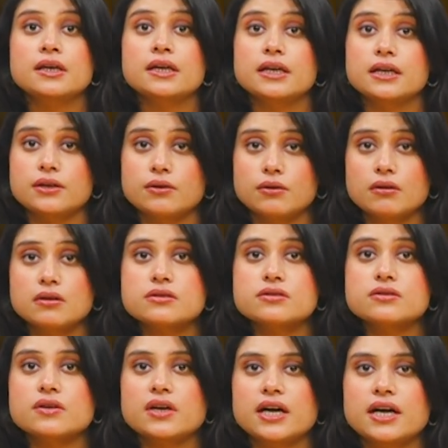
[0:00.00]
It
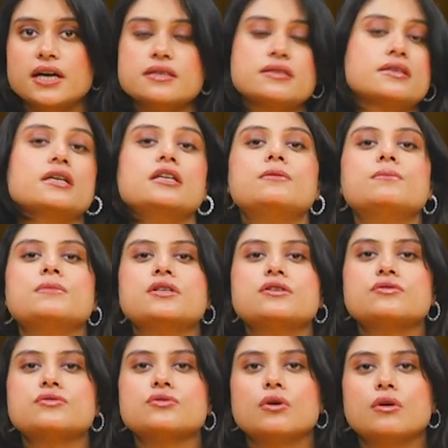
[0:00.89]
also has
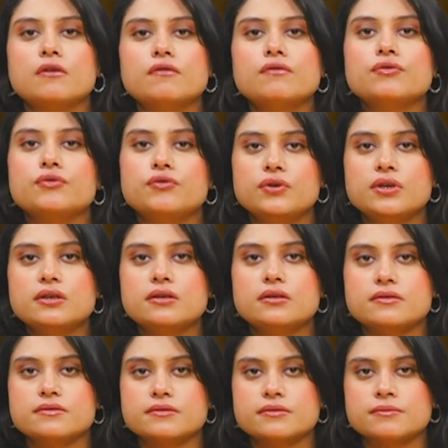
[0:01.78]
elements of
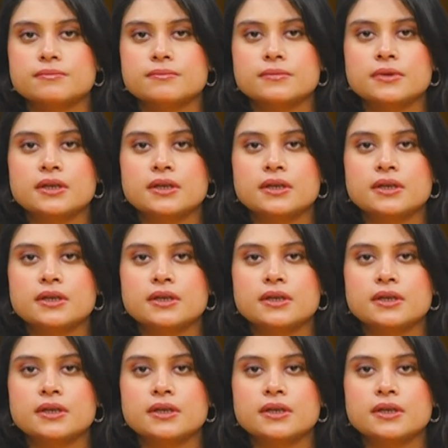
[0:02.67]
realism.